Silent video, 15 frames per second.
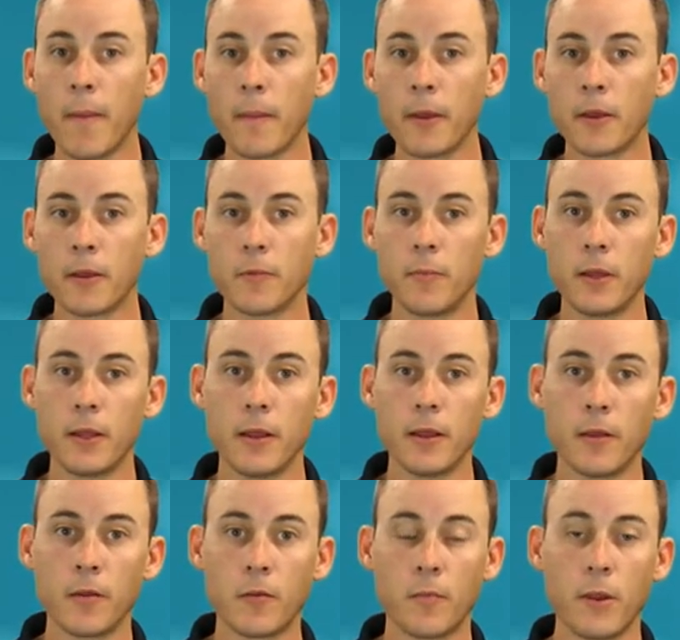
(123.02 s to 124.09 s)
It could be
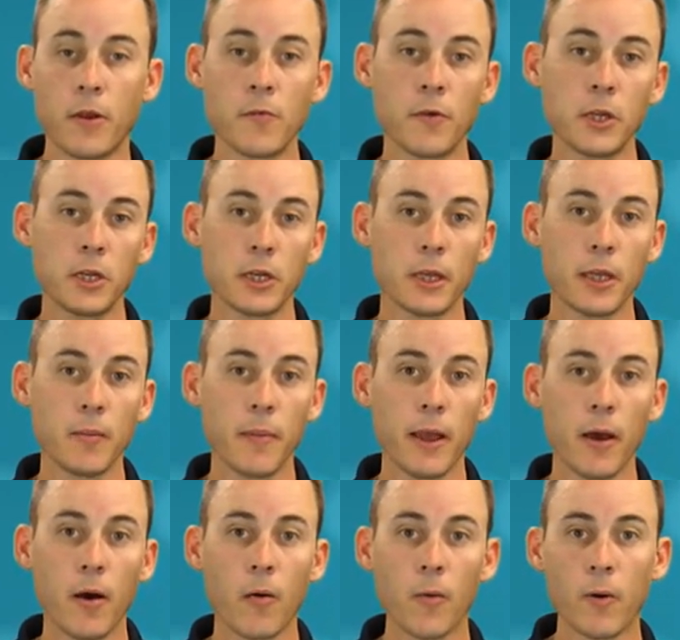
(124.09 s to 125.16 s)
a spear-phishing
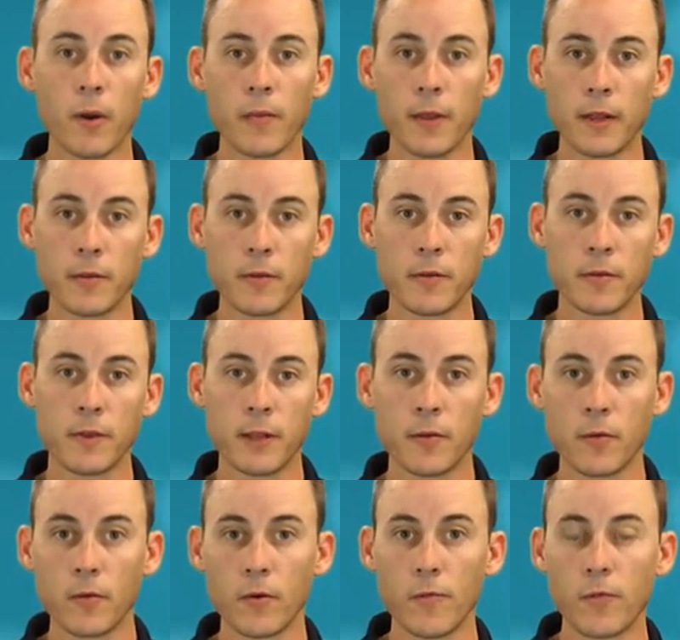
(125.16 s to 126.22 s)
email, or that's
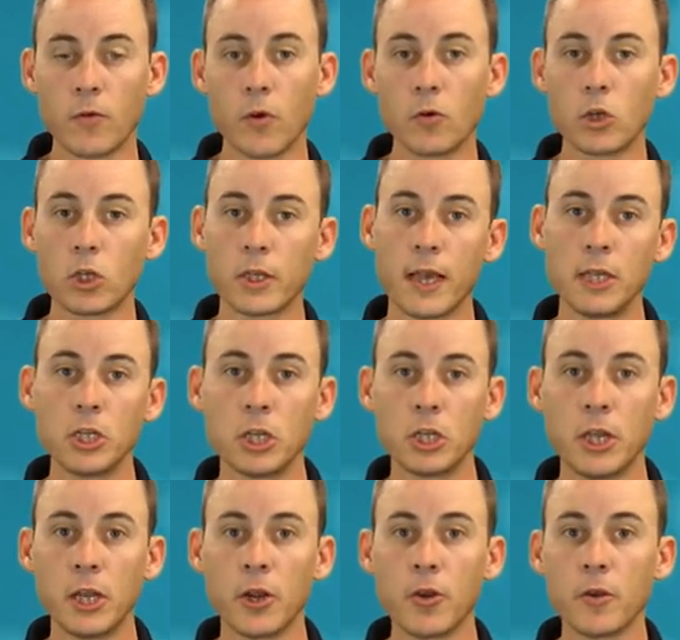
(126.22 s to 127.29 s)
sort of socially
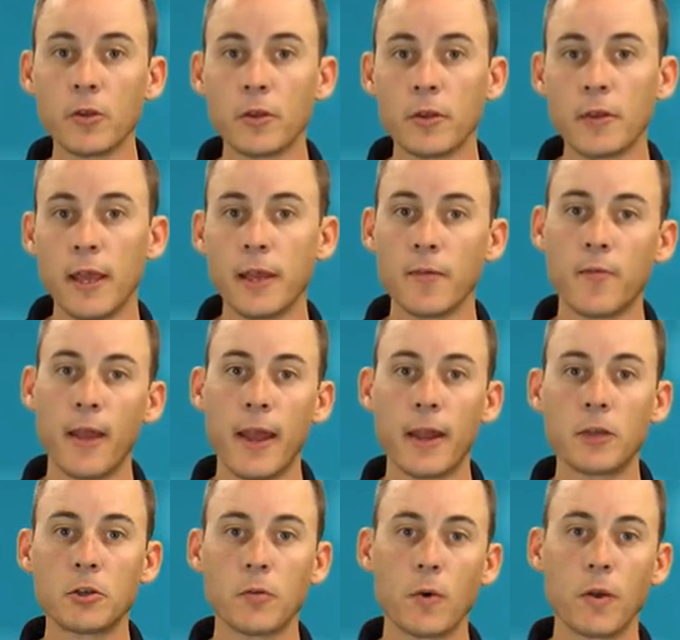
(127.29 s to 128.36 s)
engineered to take
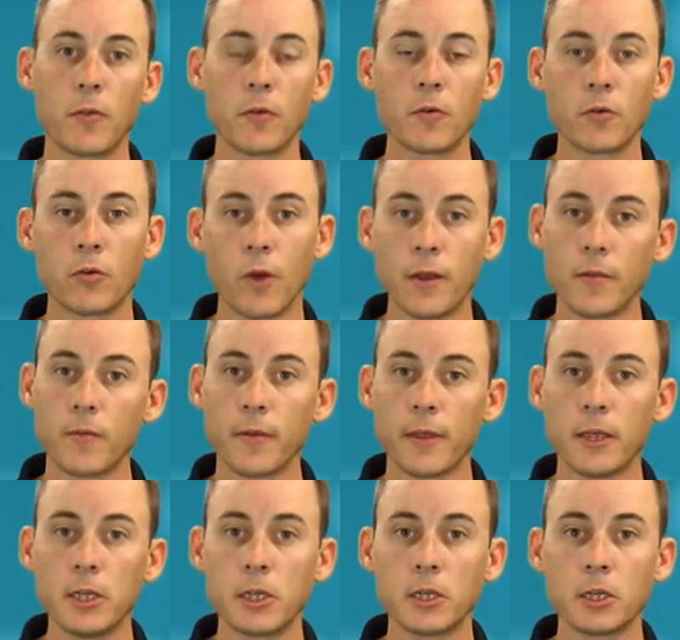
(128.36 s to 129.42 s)
advantage of one of those trust
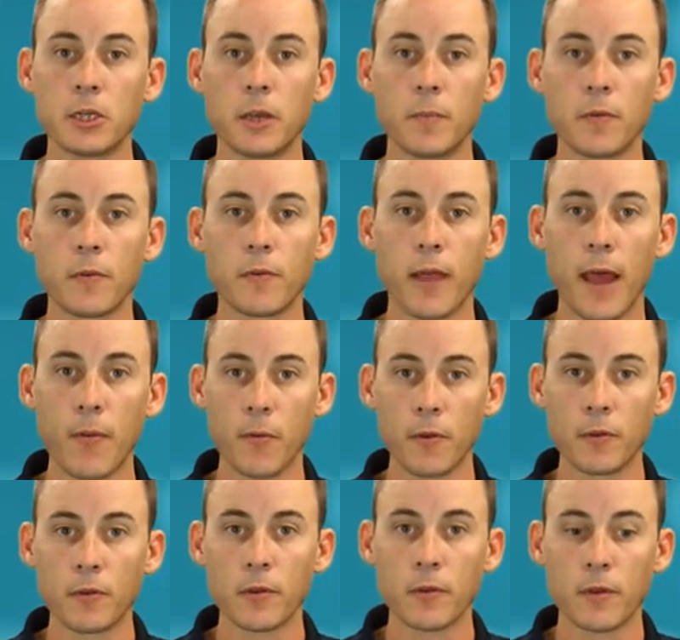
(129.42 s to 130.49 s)
relationships that
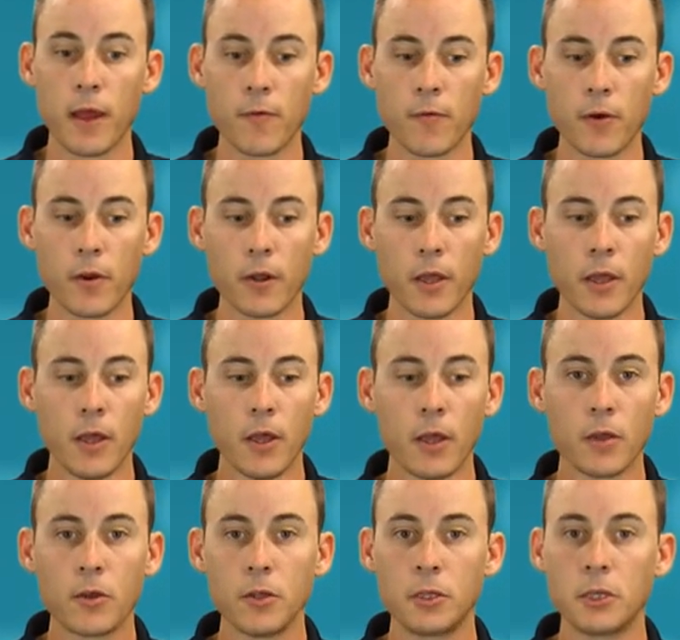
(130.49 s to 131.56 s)
was discovered.
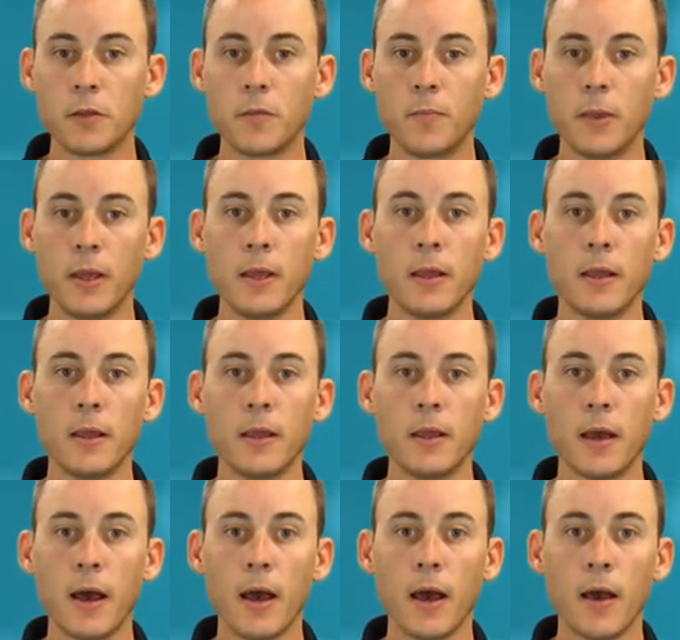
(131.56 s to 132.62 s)
Could just
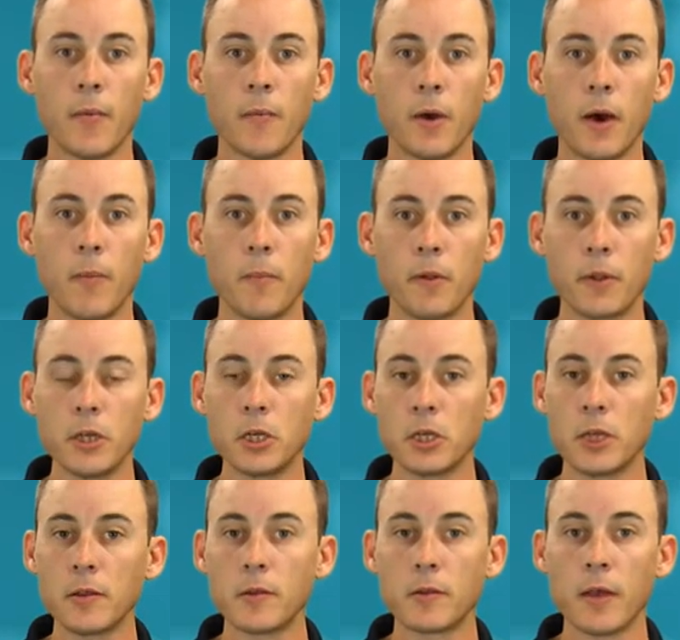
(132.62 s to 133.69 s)
be a
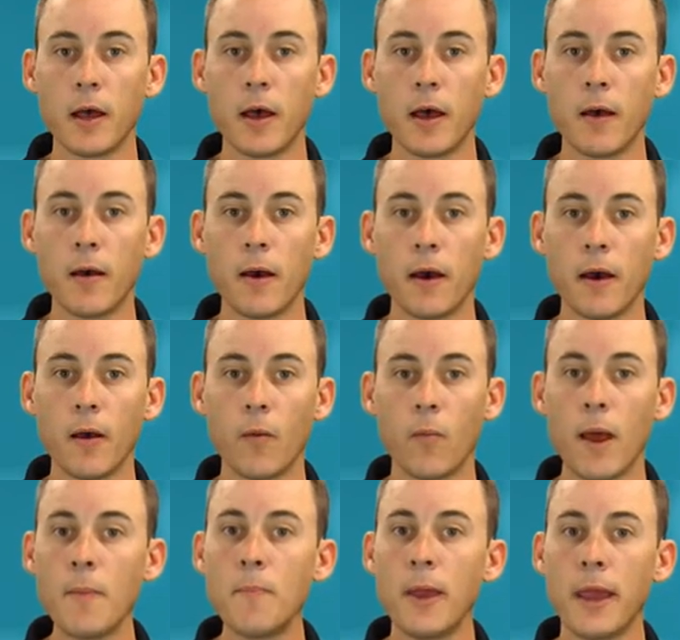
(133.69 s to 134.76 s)
malicious
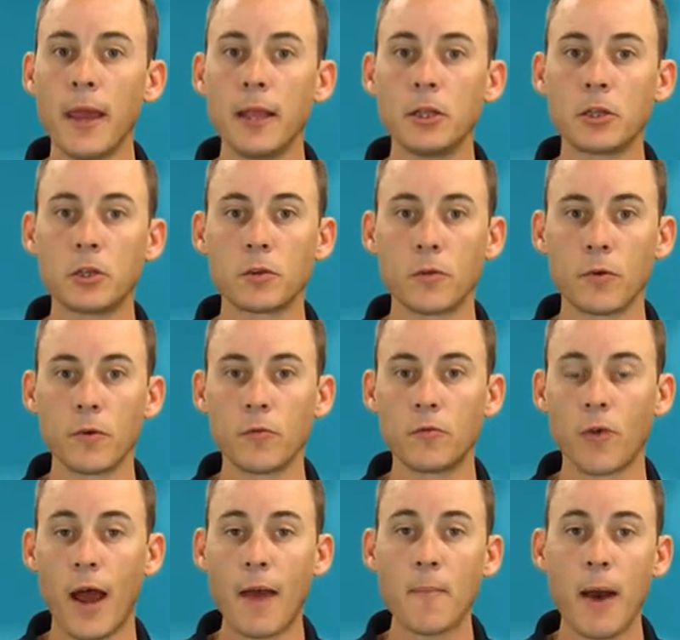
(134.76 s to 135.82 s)
web page, sort of
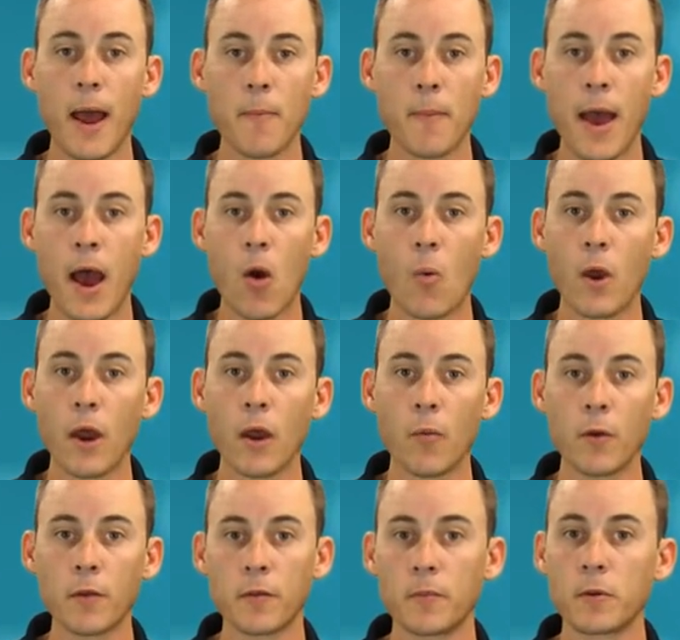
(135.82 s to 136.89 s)
drive-by malware
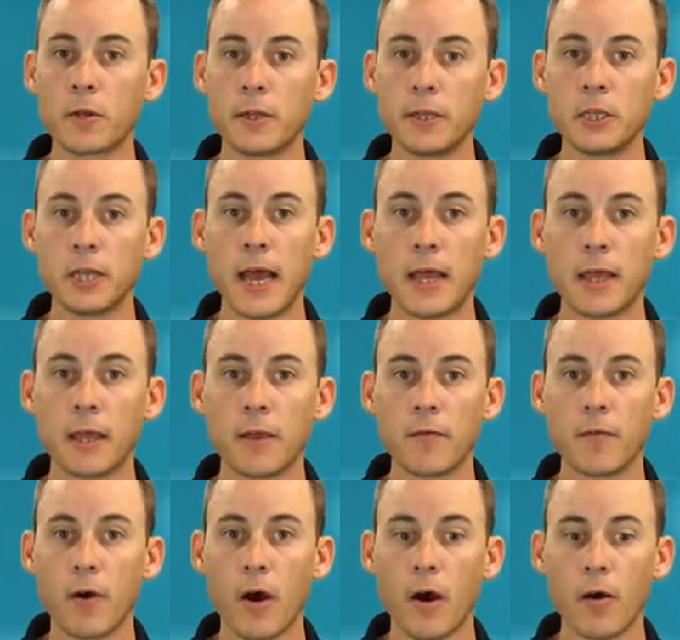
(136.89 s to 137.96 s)
with some clickjacking
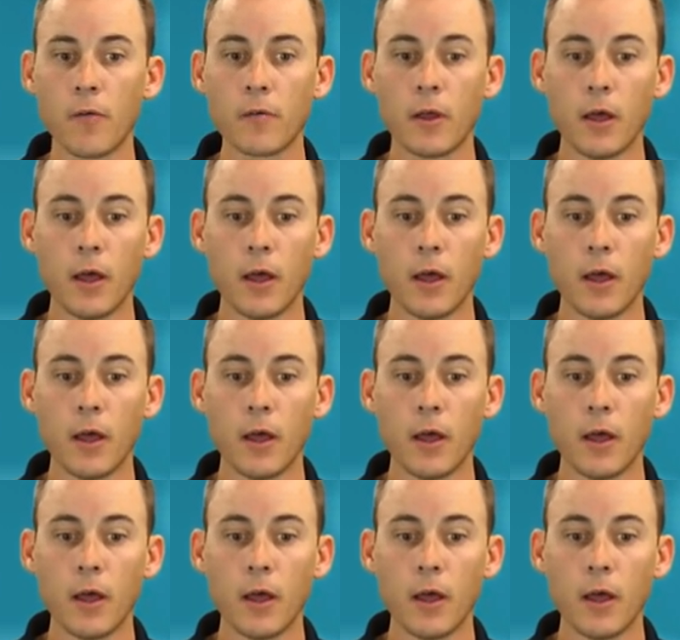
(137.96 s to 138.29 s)
involved.